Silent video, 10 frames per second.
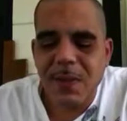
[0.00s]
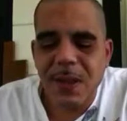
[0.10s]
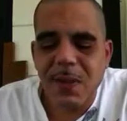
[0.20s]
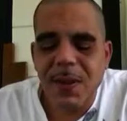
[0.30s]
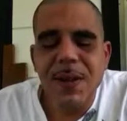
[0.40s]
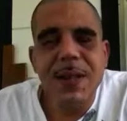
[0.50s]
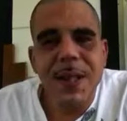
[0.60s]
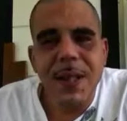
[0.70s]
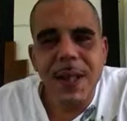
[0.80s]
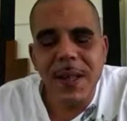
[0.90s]
be willing to
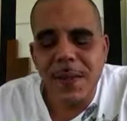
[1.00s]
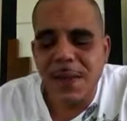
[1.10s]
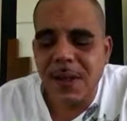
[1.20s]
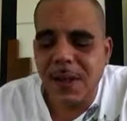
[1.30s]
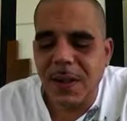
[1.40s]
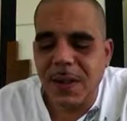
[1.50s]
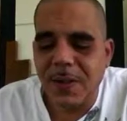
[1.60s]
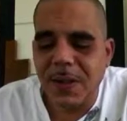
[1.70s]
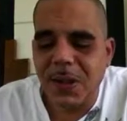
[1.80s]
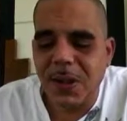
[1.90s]
give. So
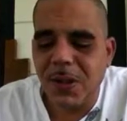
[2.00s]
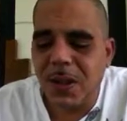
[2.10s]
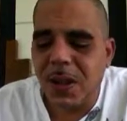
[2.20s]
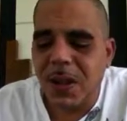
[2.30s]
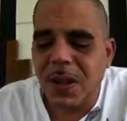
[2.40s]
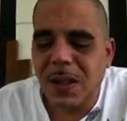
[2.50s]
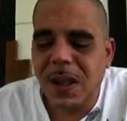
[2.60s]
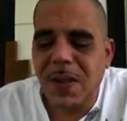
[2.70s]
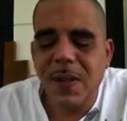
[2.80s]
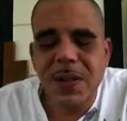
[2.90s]

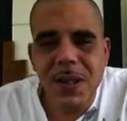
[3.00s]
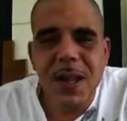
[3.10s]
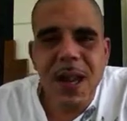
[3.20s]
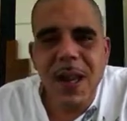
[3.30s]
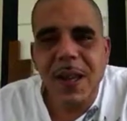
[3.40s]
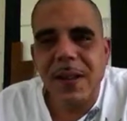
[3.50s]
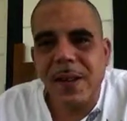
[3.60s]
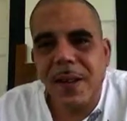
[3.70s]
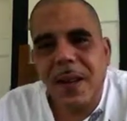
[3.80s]
givers gain,